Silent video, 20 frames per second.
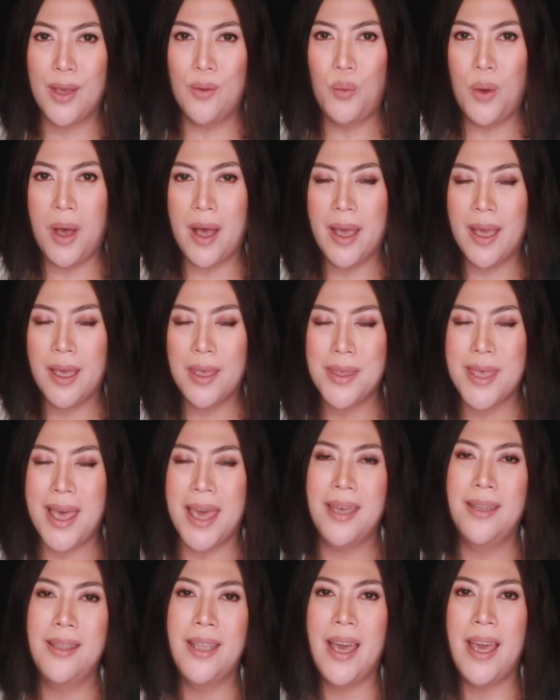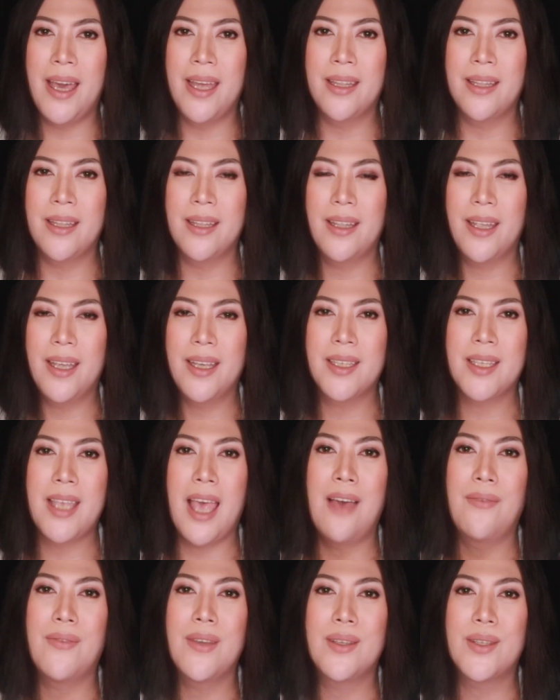why Thailand is
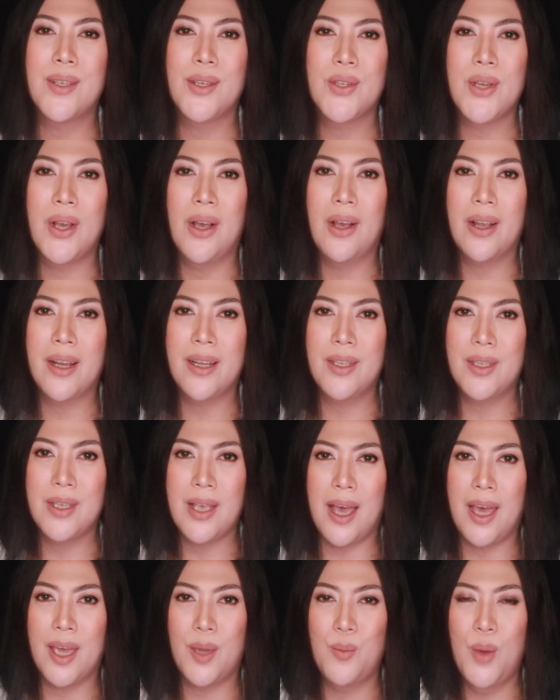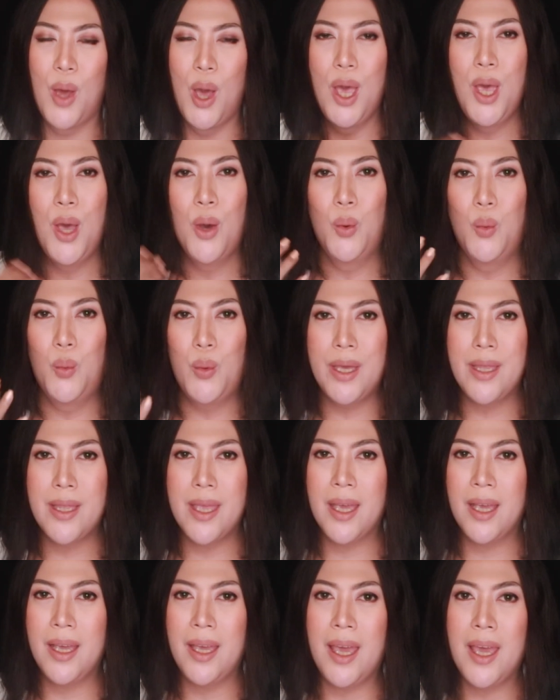having such a hard time
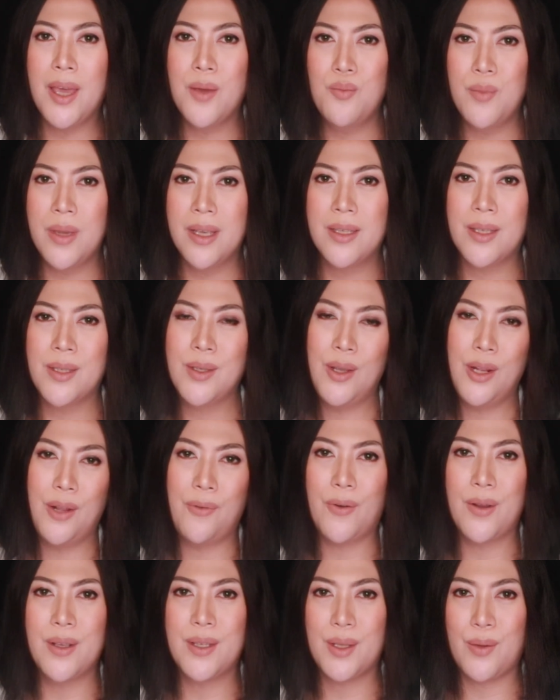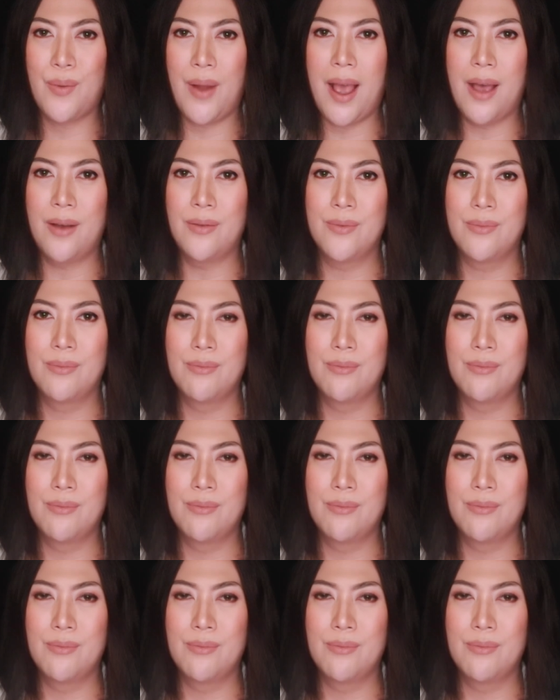winning a Miss Universe crown?